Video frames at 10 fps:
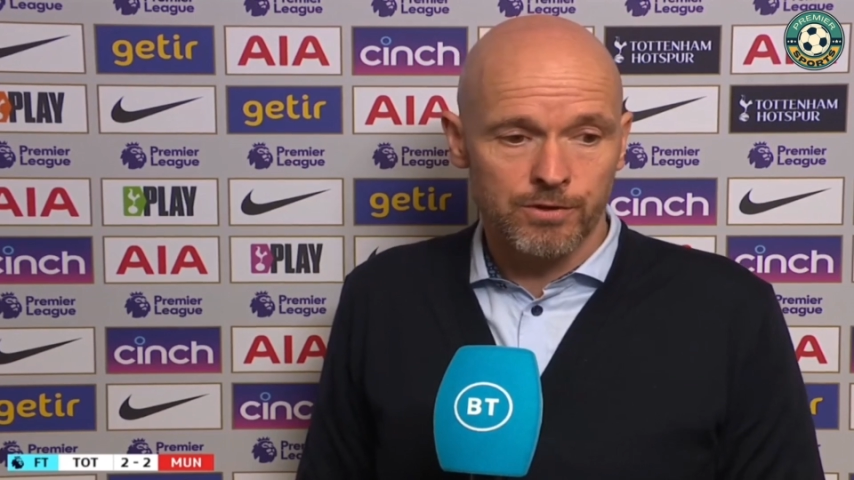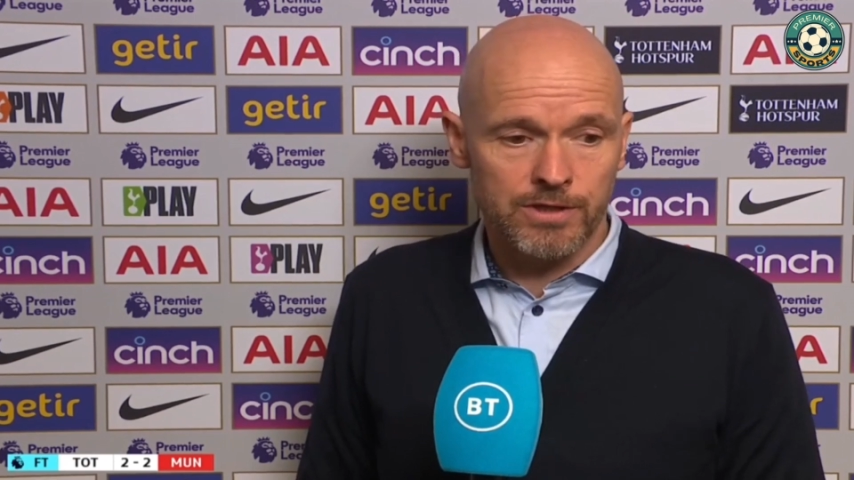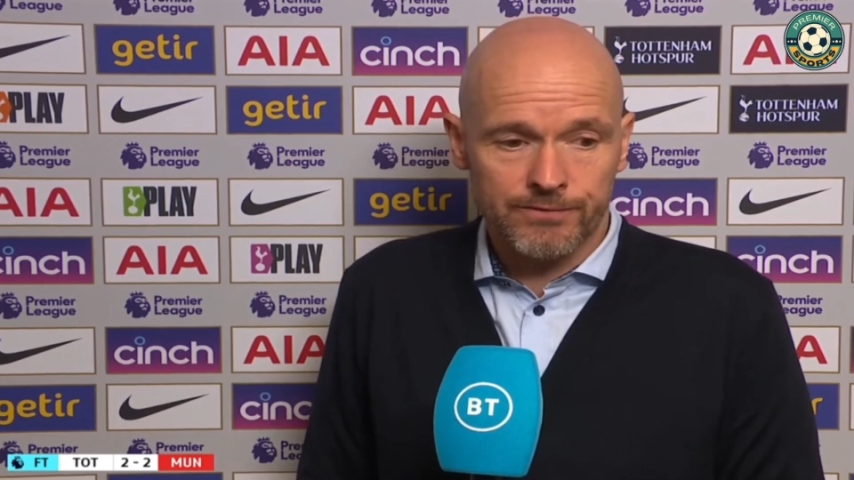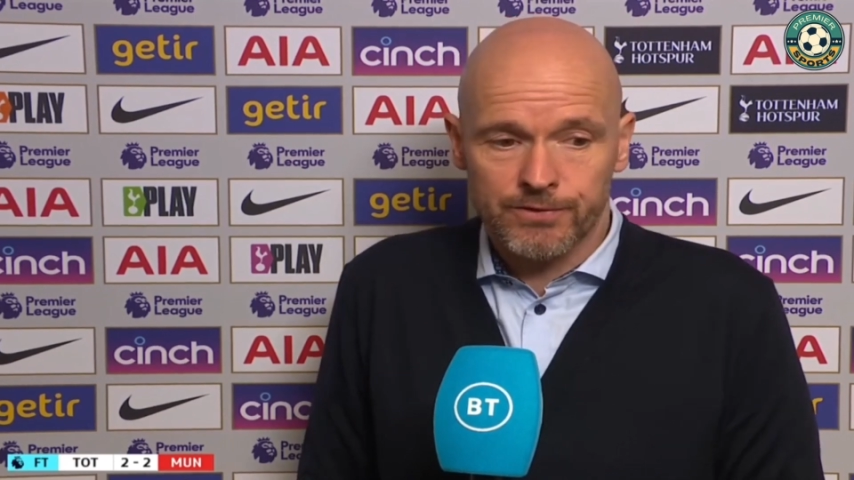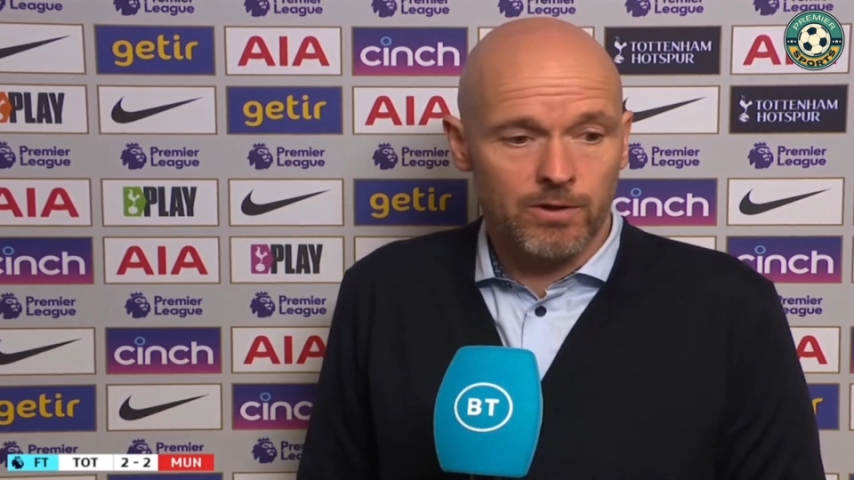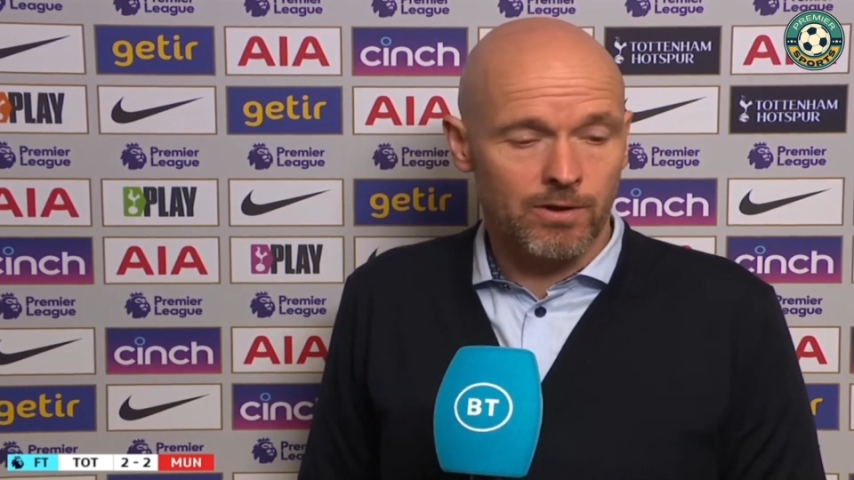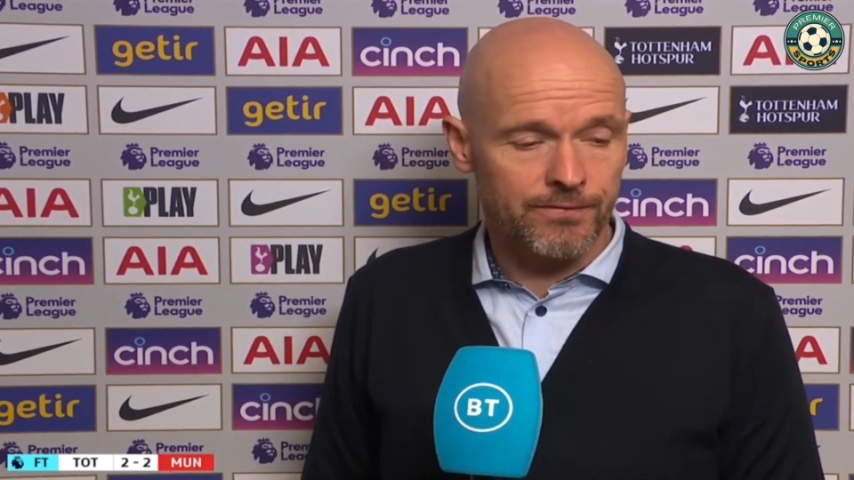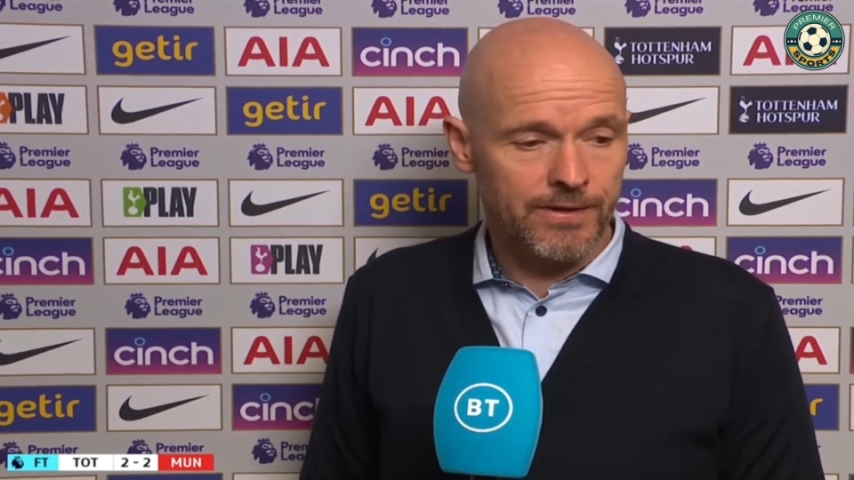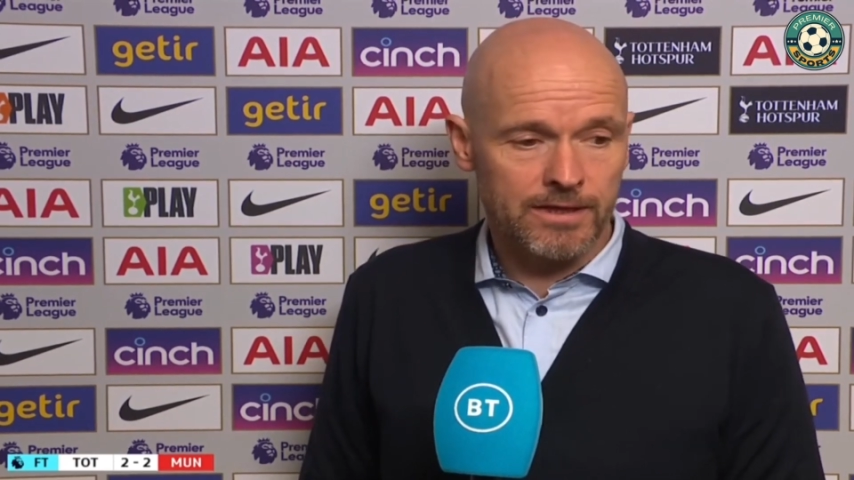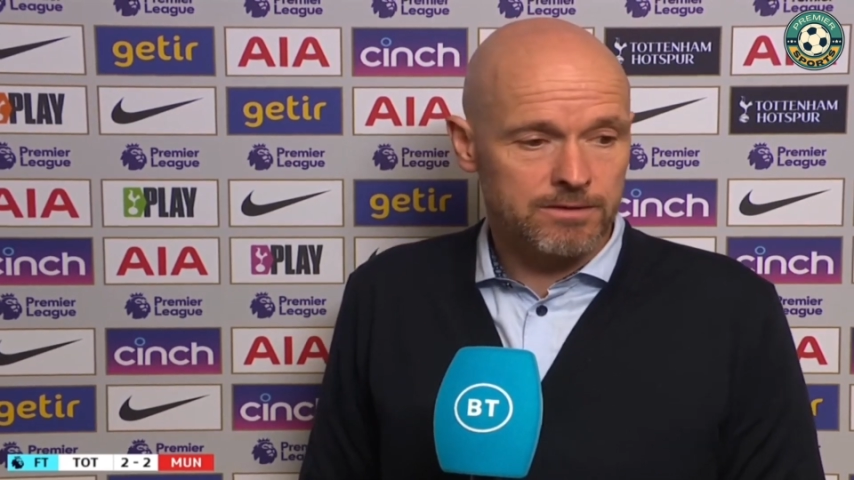But after
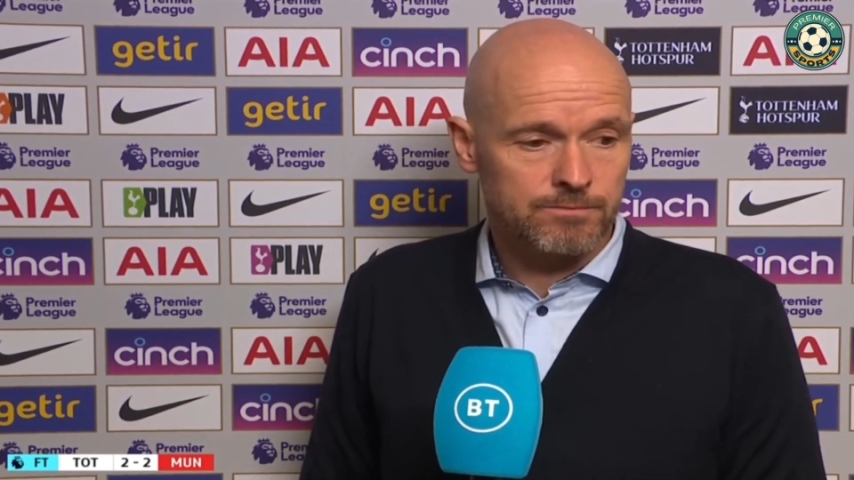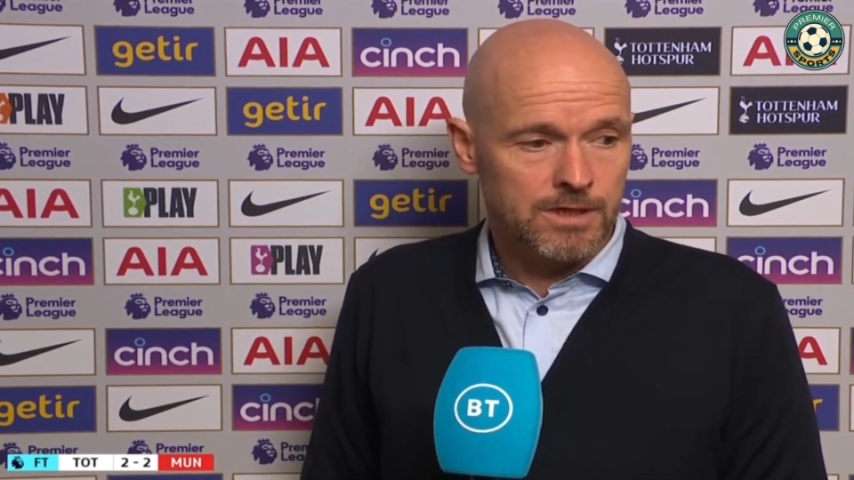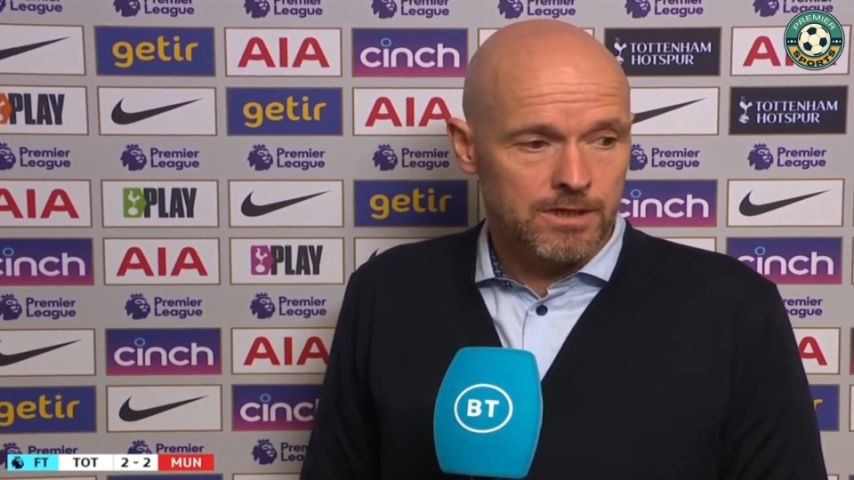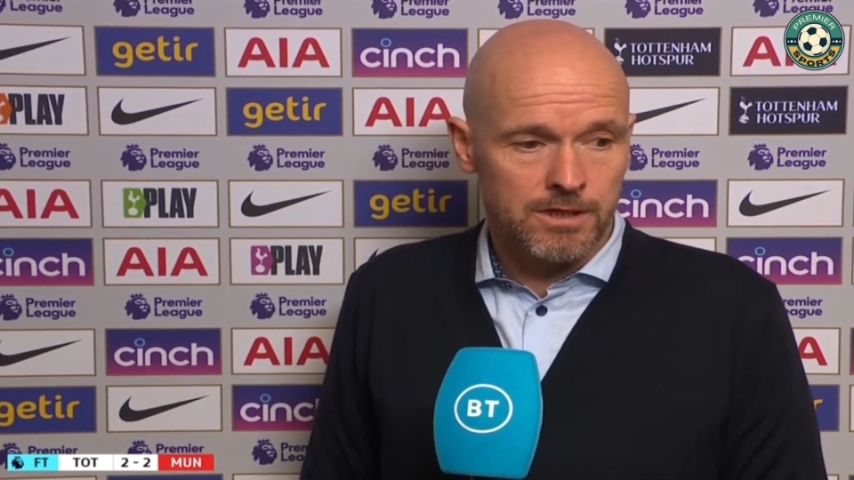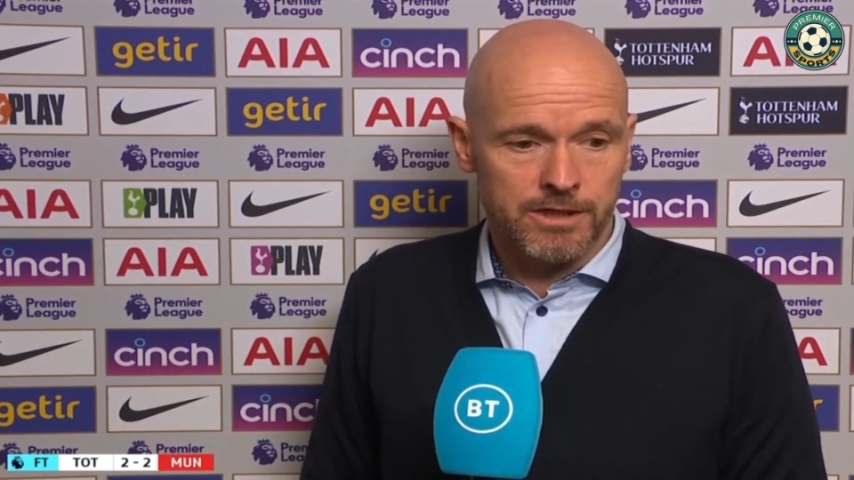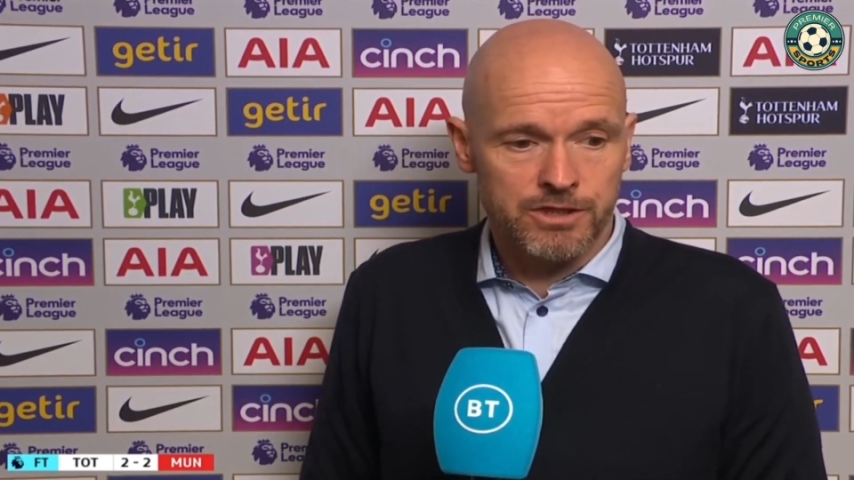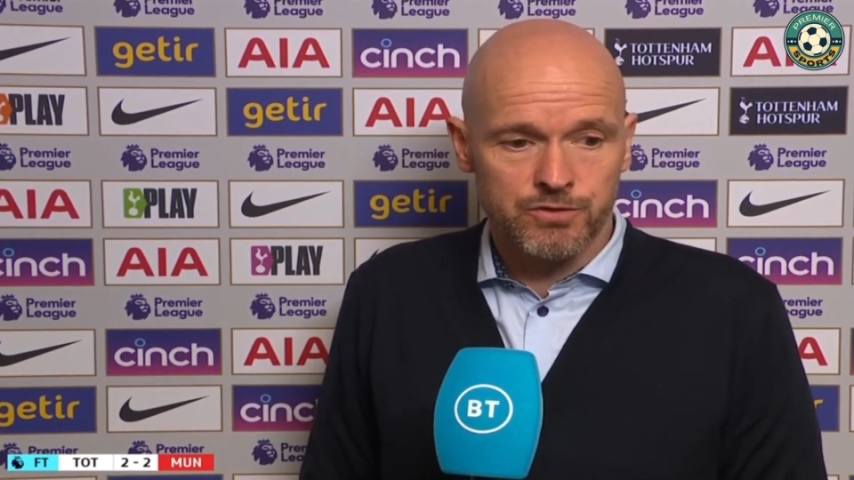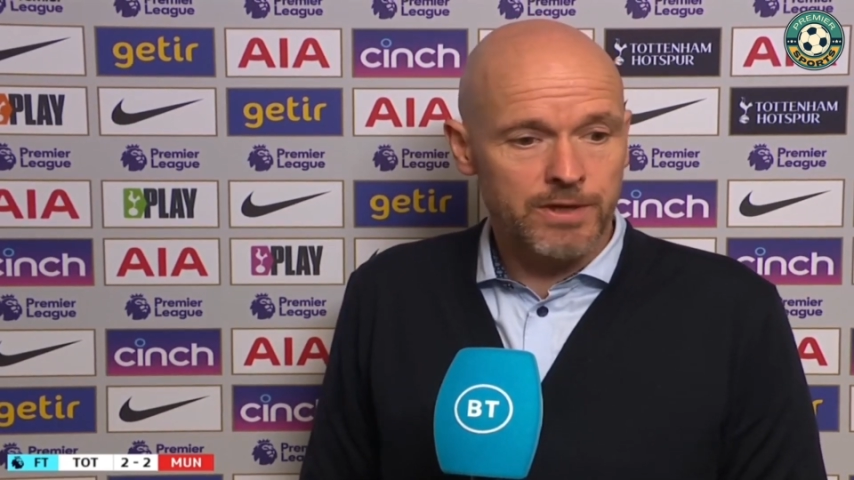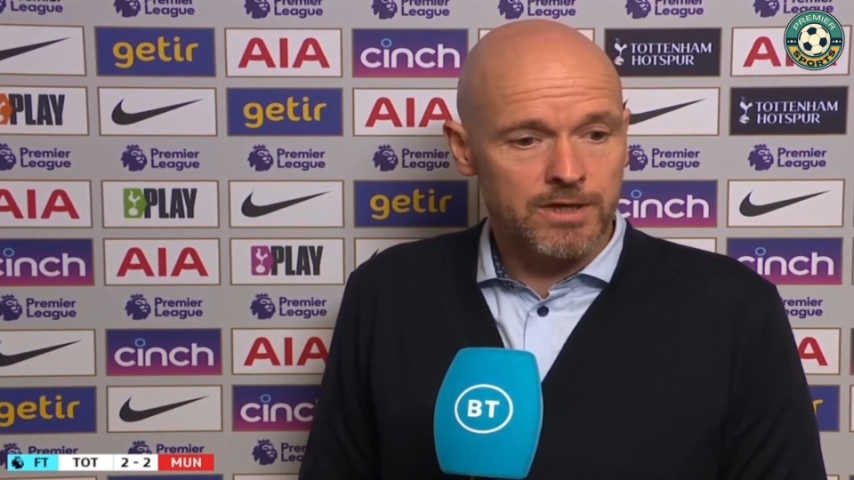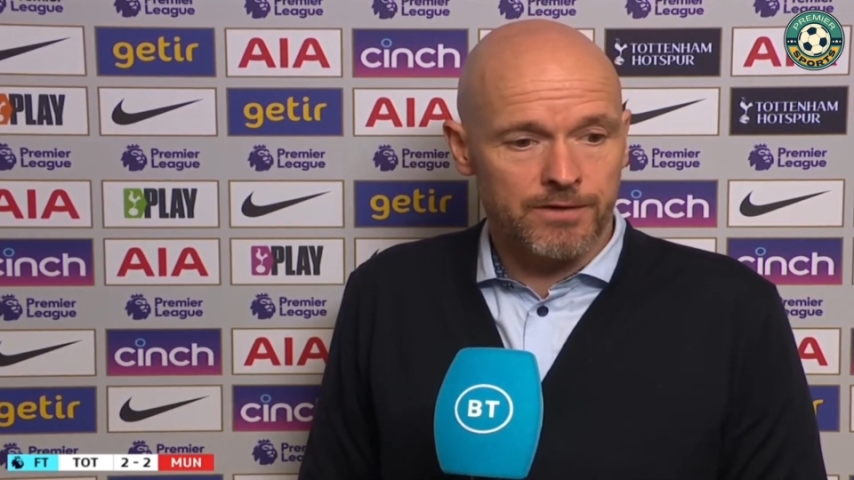all, I think in
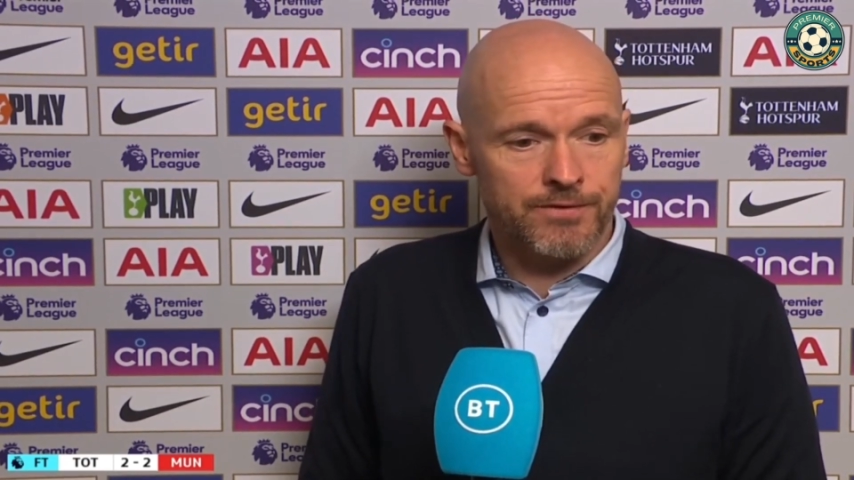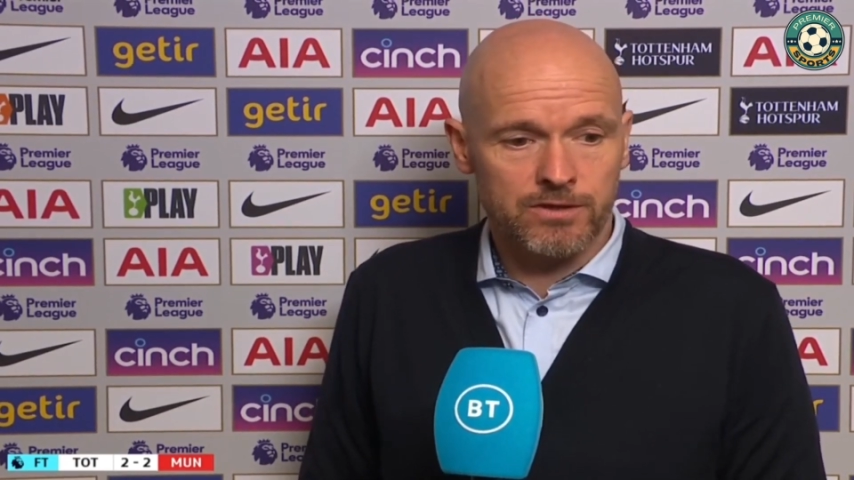this week,